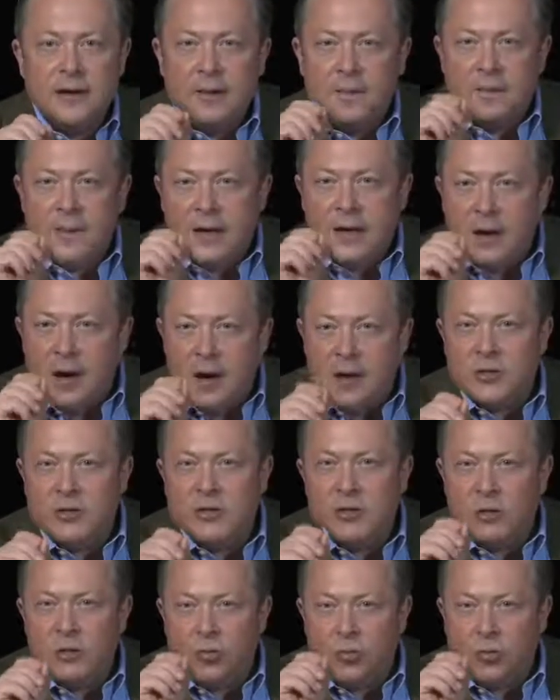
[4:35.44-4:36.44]

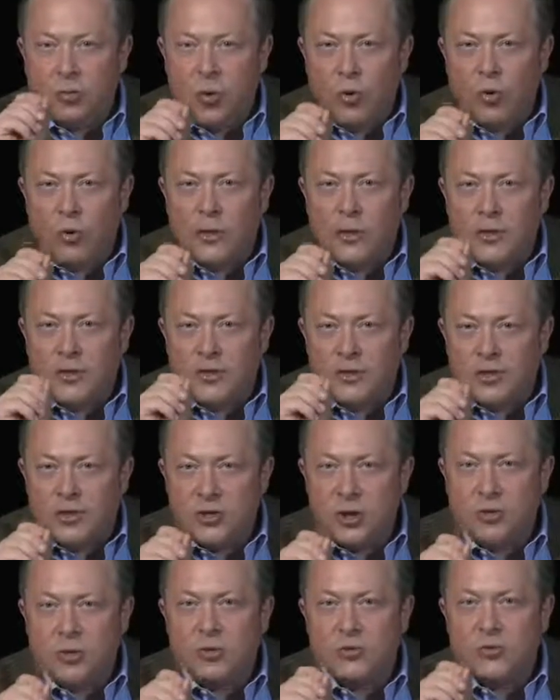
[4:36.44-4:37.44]
because the Rolling
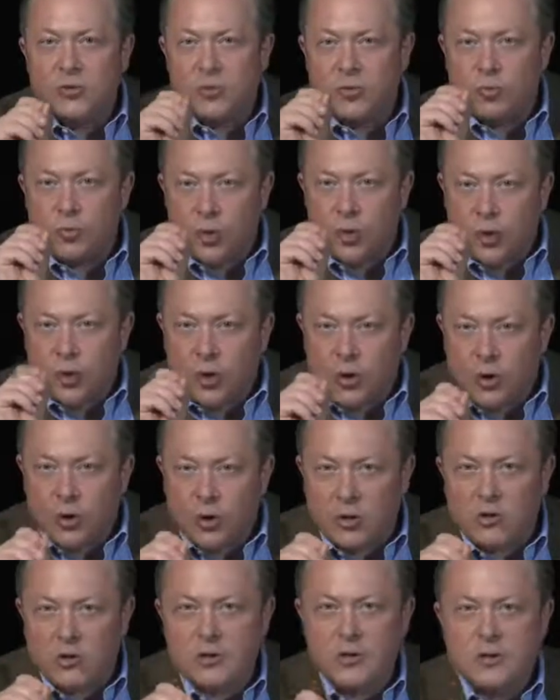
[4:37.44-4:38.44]
Stones
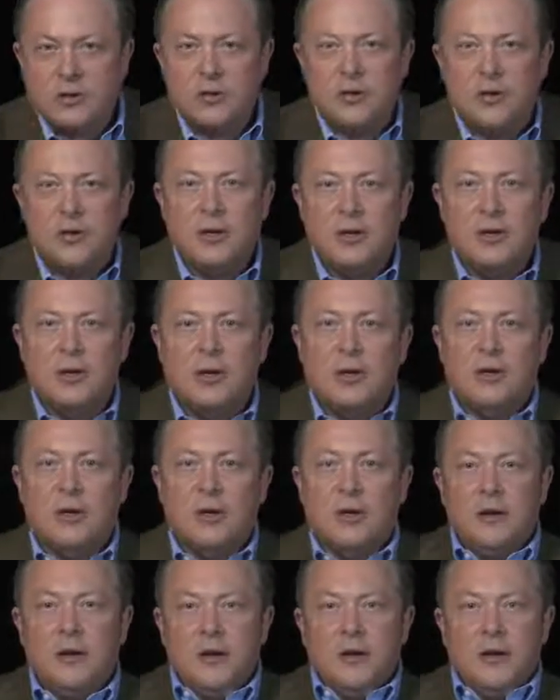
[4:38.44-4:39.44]
rehearse.
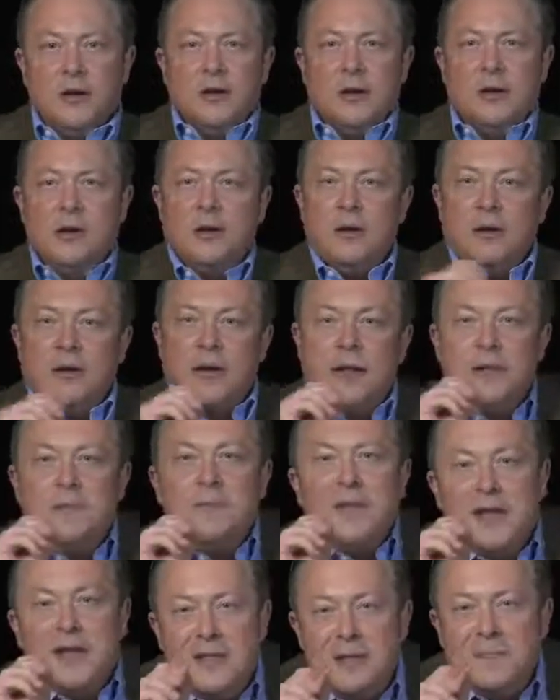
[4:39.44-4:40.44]
In
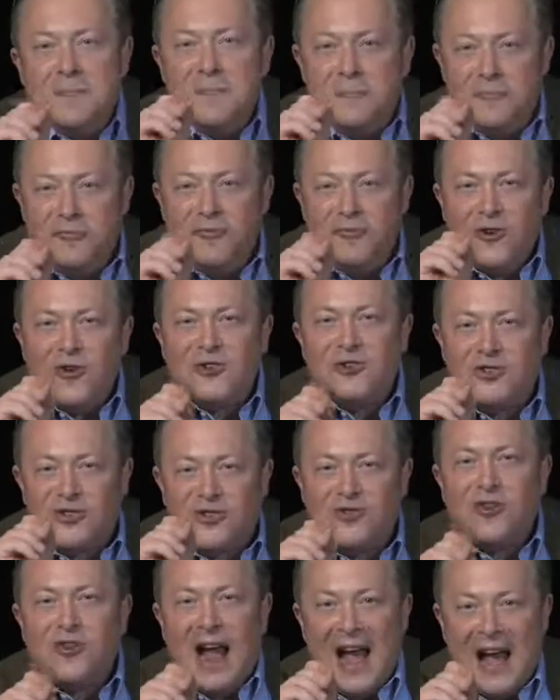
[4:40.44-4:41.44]
the first
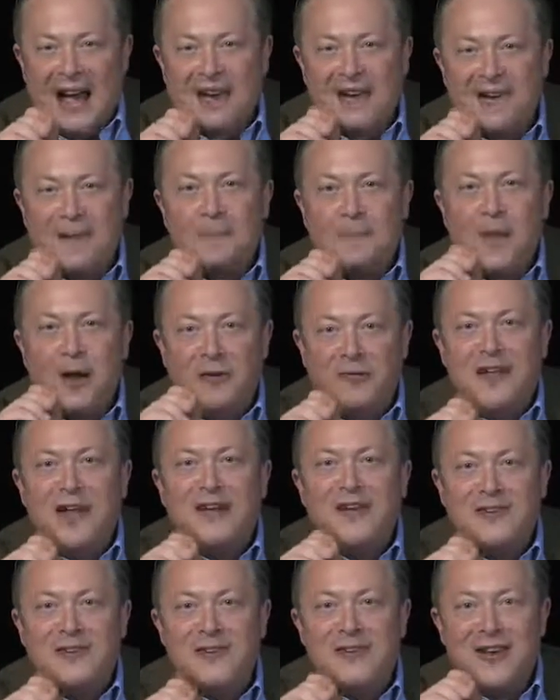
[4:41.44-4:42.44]
track of
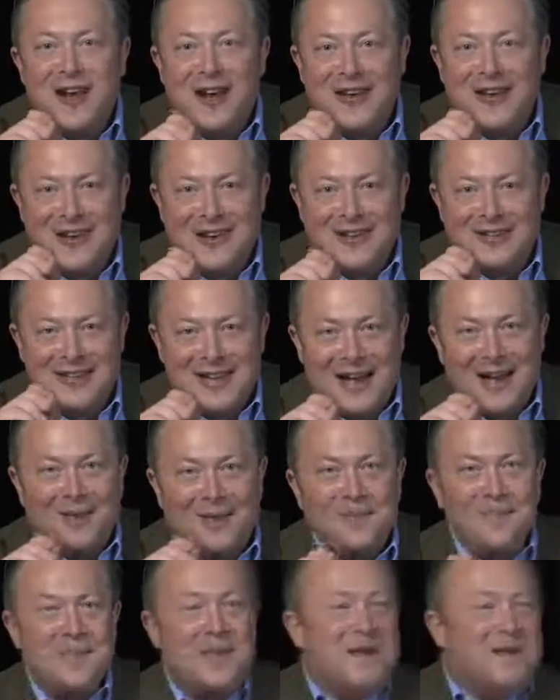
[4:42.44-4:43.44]
Get Your Ya-Ya's Out,
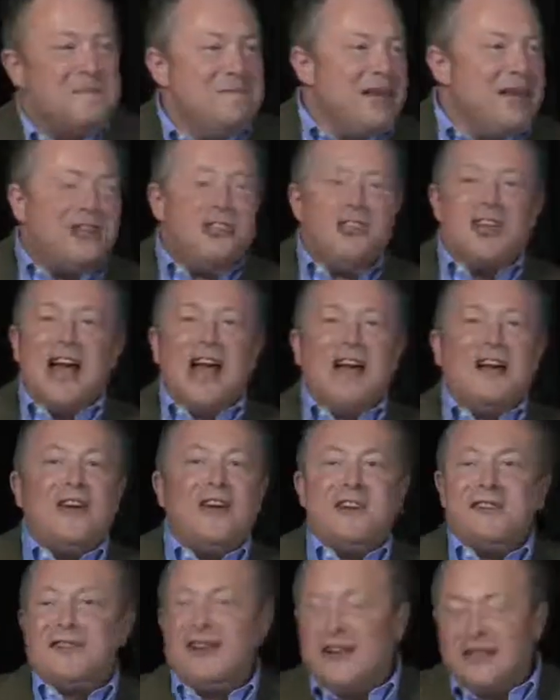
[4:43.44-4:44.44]
Mick Jagger
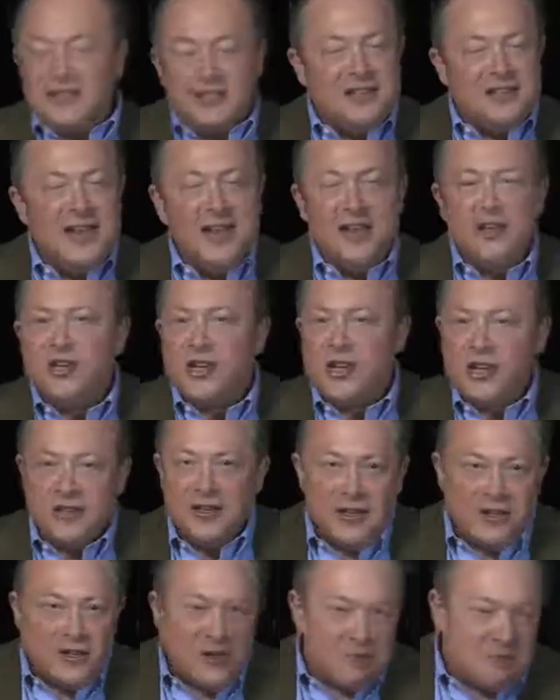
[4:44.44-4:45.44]
is on stage and he
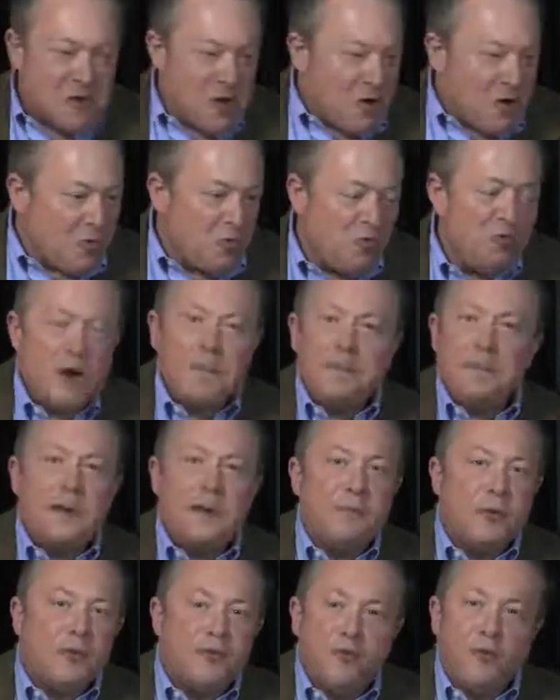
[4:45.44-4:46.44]
does a ripping
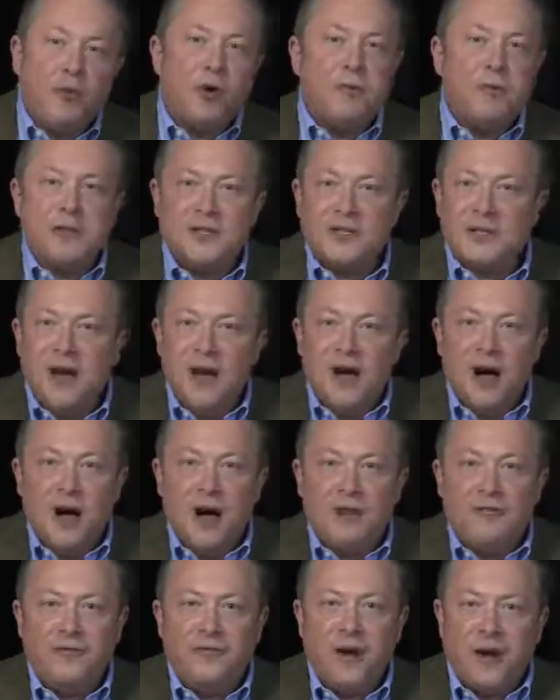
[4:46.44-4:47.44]
performance
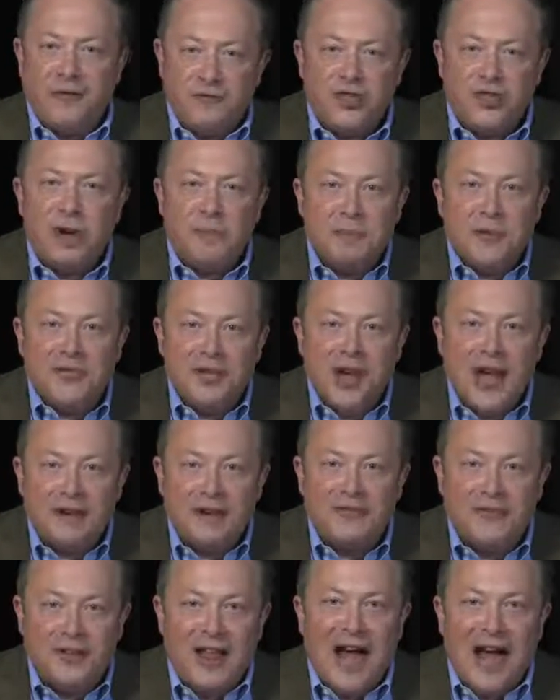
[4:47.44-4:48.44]
of Jumping Jack
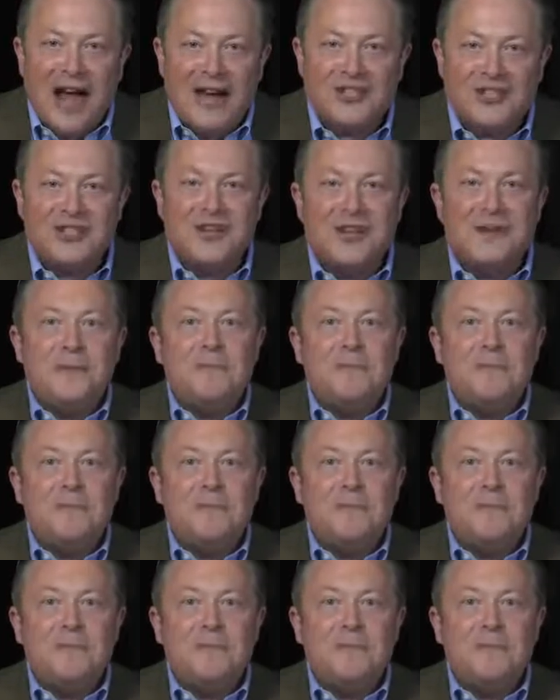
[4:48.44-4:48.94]
Flash.